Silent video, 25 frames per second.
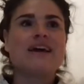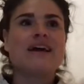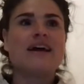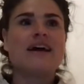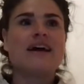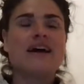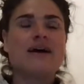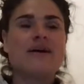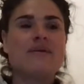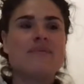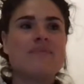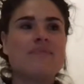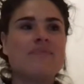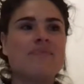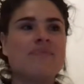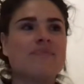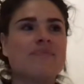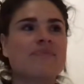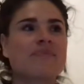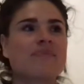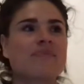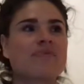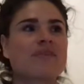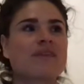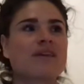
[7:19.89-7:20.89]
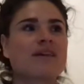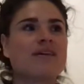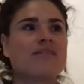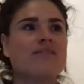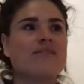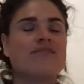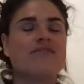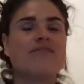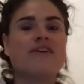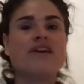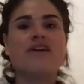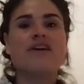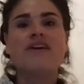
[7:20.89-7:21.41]

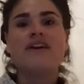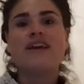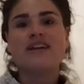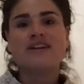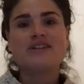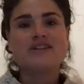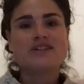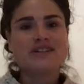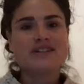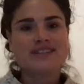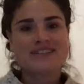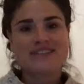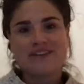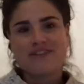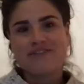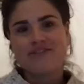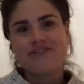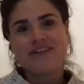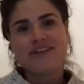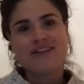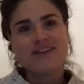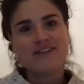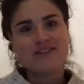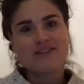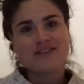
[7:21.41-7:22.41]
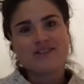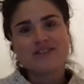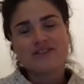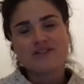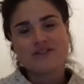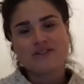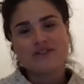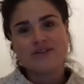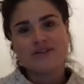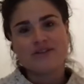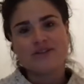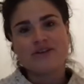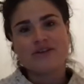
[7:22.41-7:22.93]
very interesting field
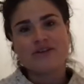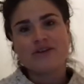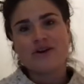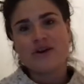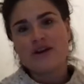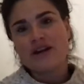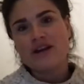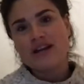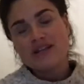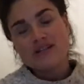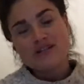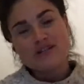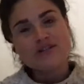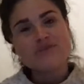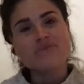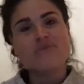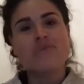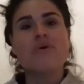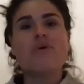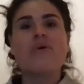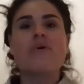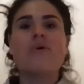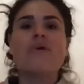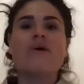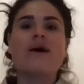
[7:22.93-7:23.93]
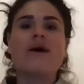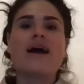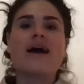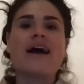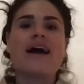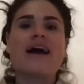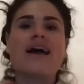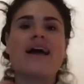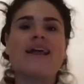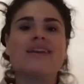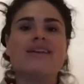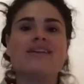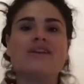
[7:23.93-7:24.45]
to go into more
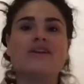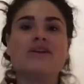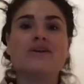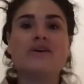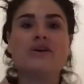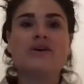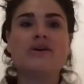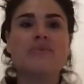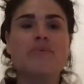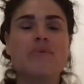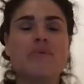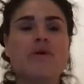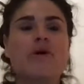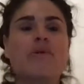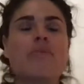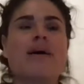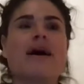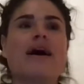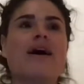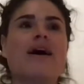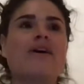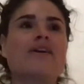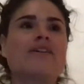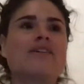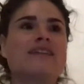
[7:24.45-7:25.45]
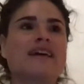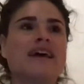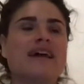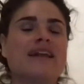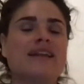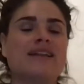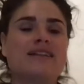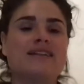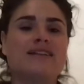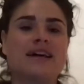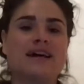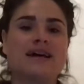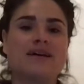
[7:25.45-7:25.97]
and learn more about,
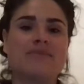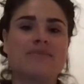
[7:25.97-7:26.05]
and